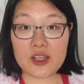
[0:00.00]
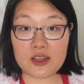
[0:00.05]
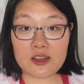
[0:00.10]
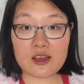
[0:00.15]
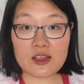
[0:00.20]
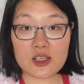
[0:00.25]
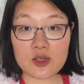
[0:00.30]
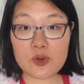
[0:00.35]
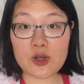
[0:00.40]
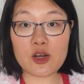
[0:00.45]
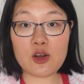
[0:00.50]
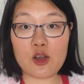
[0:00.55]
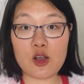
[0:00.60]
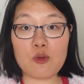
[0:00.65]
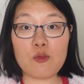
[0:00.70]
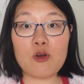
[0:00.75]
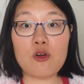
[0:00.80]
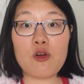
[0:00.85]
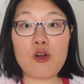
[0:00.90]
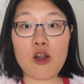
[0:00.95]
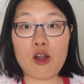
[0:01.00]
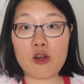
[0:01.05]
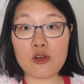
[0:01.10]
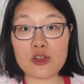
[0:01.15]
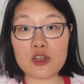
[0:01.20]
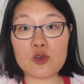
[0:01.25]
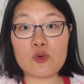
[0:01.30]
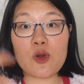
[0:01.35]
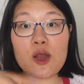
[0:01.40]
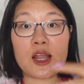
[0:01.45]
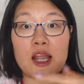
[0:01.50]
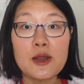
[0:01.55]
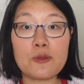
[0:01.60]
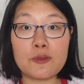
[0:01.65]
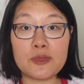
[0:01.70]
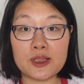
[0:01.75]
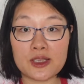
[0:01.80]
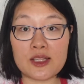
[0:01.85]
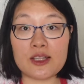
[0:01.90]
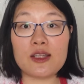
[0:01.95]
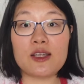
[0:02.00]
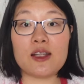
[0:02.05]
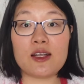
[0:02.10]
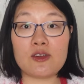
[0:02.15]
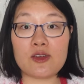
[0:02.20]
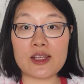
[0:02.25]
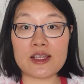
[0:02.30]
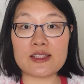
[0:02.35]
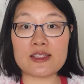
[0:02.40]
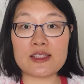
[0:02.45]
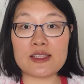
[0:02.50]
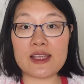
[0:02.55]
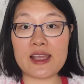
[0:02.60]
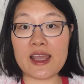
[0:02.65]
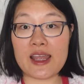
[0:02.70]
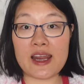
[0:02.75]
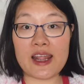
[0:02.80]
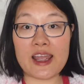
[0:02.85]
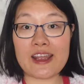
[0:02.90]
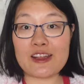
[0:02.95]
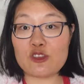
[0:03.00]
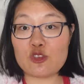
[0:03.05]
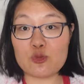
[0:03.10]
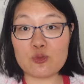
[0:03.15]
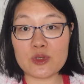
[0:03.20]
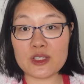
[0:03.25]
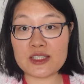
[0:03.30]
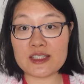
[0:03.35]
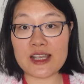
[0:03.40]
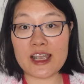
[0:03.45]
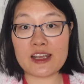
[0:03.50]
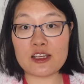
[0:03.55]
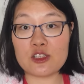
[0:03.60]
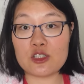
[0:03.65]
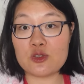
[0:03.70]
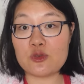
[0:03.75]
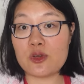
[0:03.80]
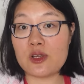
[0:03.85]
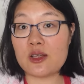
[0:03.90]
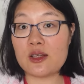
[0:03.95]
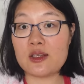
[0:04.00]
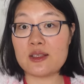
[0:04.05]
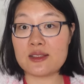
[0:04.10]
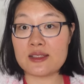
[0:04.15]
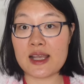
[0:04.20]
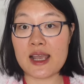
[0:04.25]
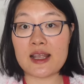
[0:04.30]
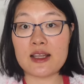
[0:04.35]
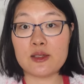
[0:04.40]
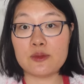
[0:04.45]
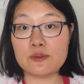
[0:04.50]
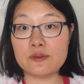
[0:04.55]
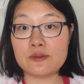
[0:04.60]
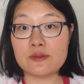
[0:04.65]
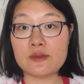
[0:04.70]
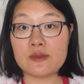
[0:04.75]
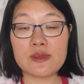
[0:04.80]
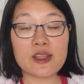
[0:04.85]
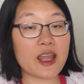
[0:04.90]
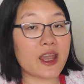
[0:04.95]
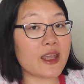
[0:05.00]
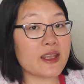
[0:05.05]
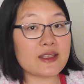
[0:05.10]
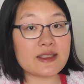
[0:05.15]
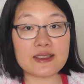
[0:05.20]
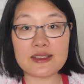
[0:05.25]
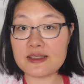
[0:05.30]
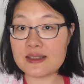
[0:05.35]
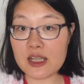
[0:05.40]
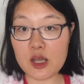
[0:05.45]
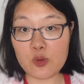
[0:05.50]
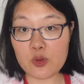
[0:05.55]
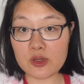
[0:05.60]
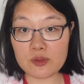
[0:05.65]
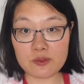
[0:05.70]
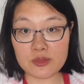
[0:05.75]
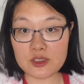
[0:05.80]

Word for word: Either you are normal or you are completely crazy and had to be sent to an asylum. There is no in